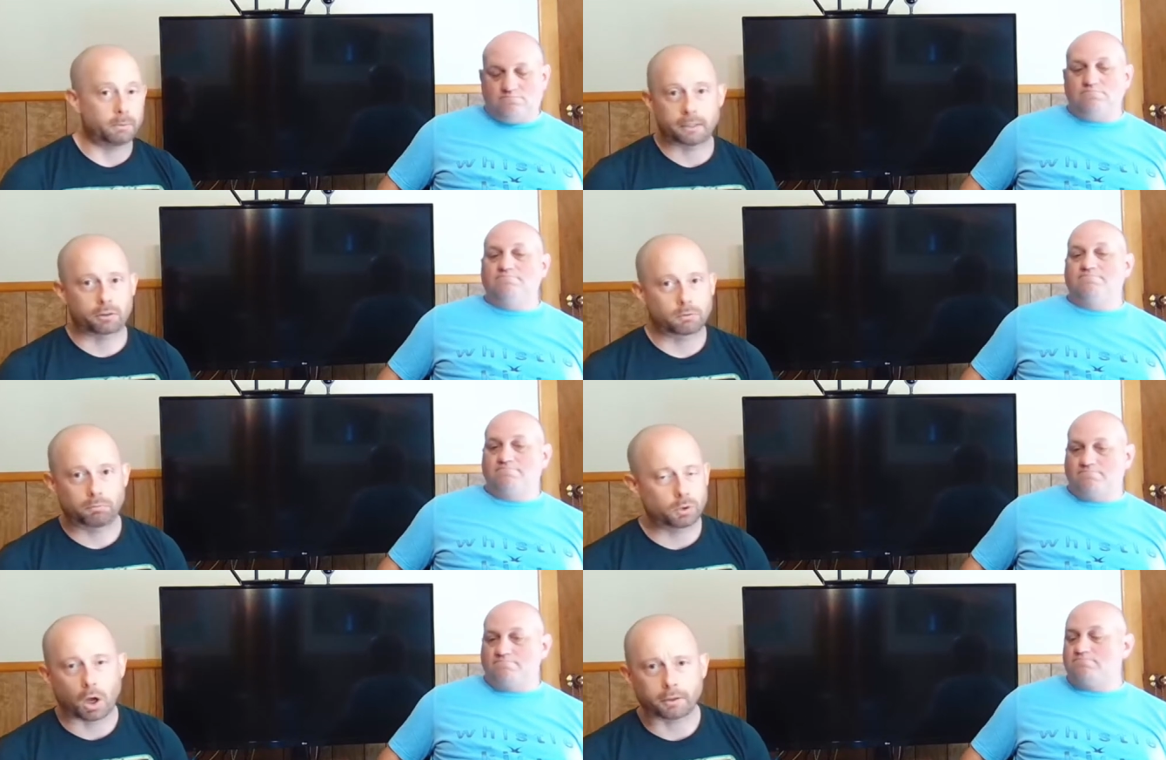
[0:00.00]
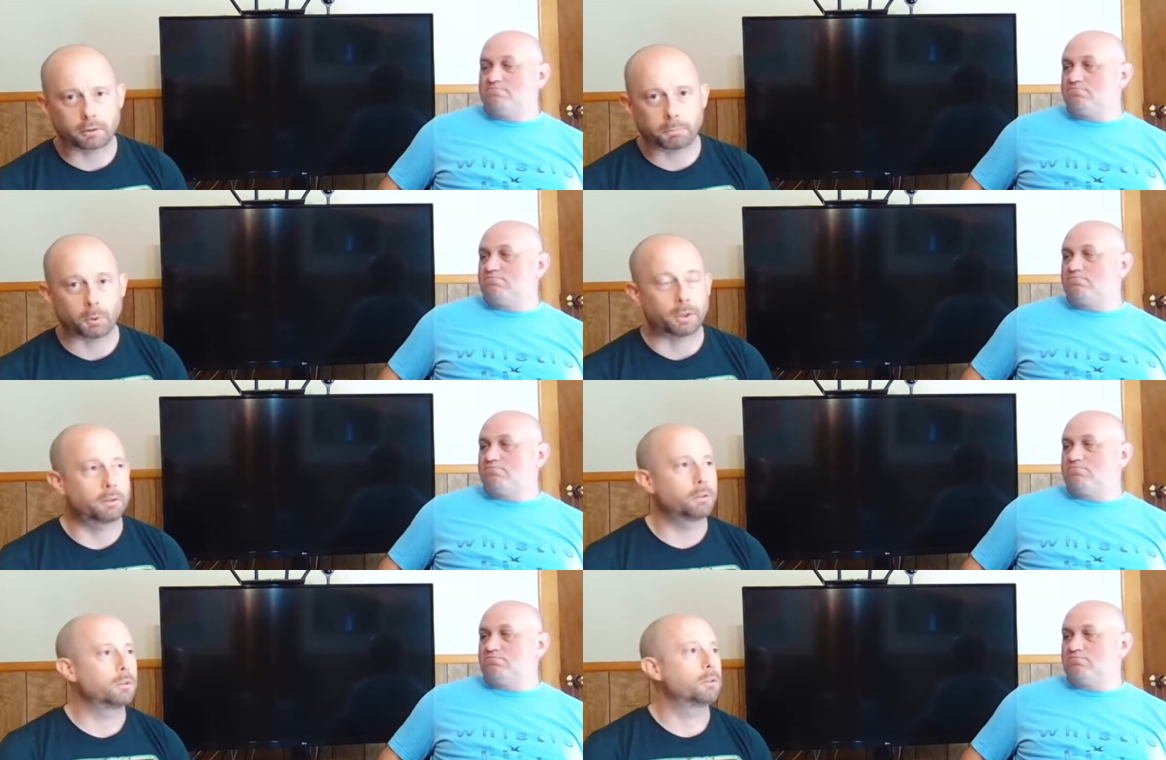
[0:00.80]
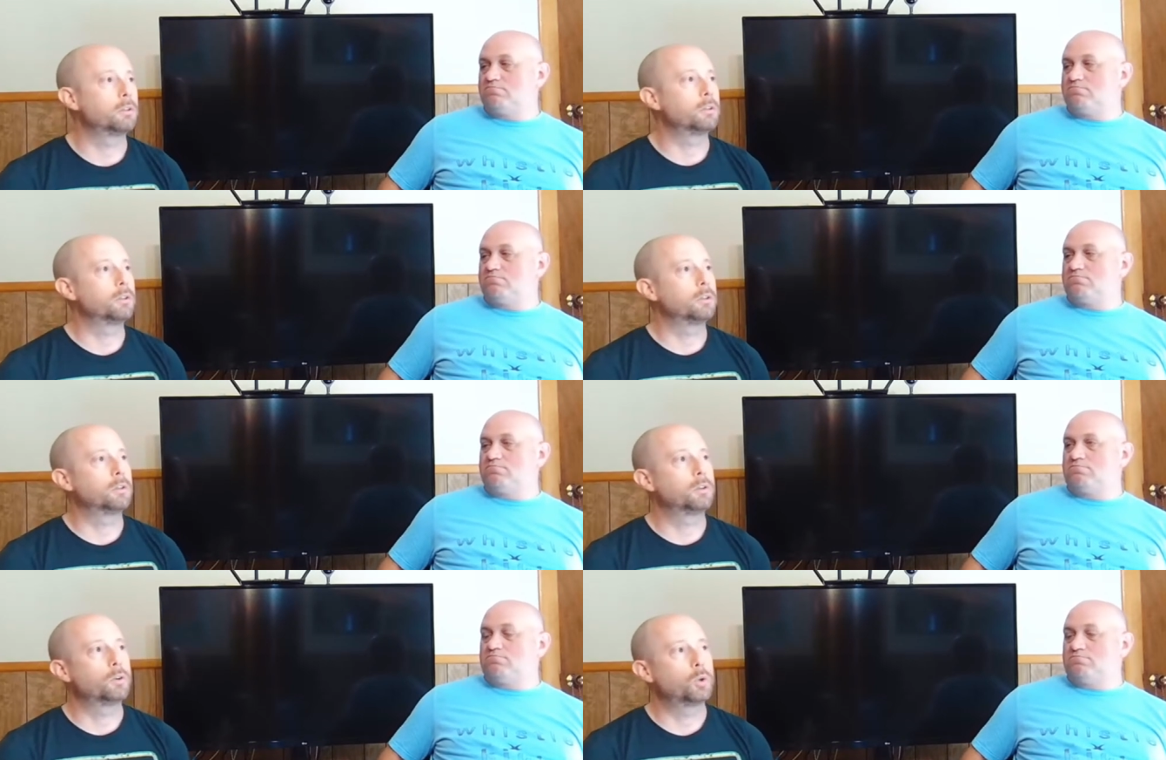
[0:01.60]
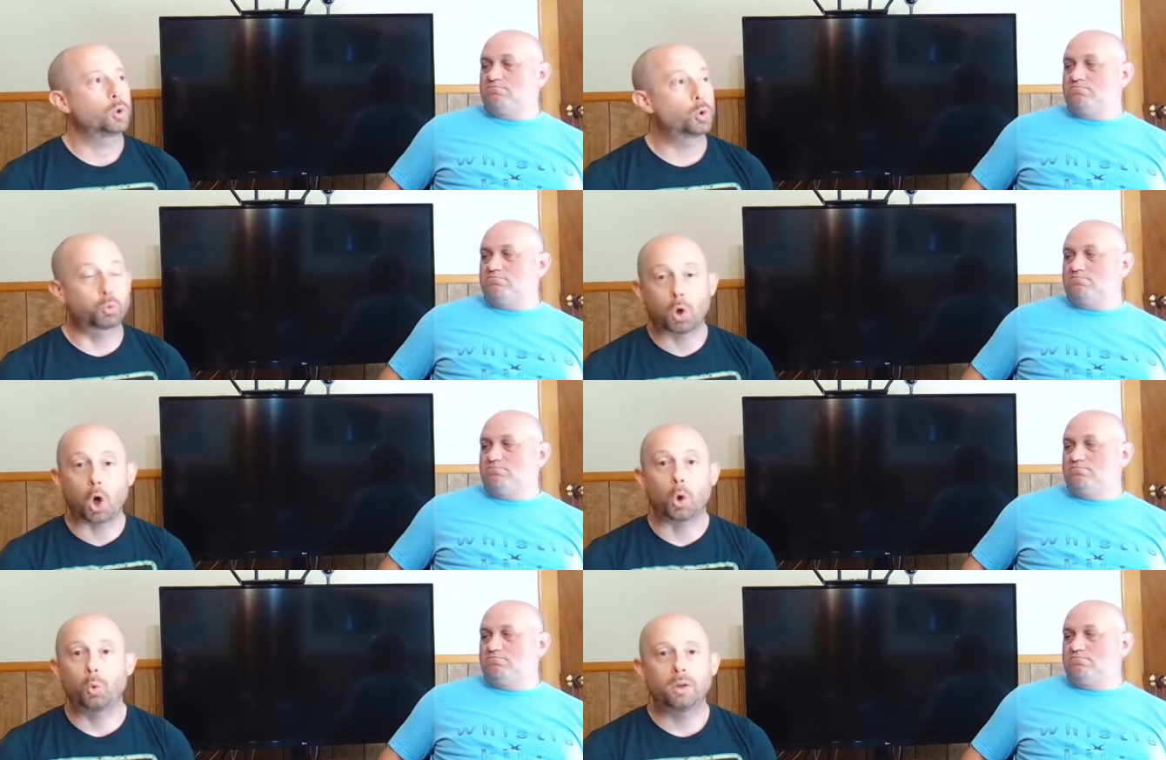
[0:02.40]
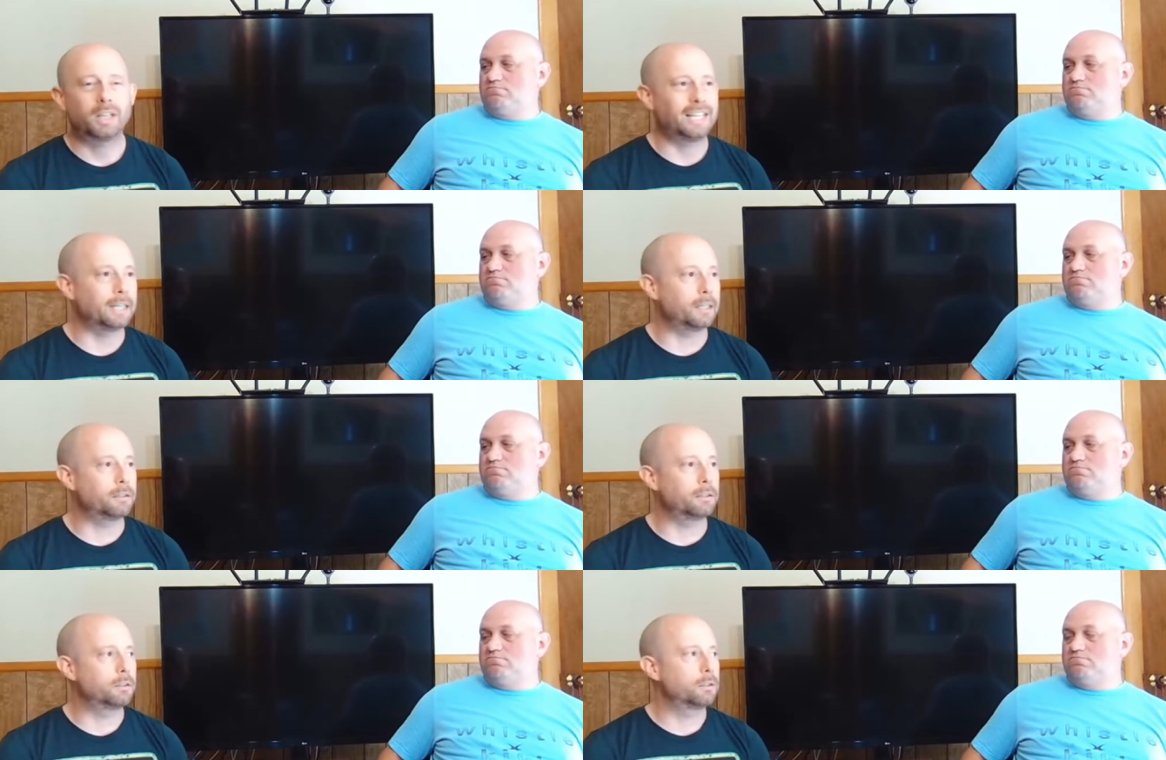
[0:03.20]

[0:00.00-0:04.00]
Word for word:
Speaker 1: that's not disputed, grow in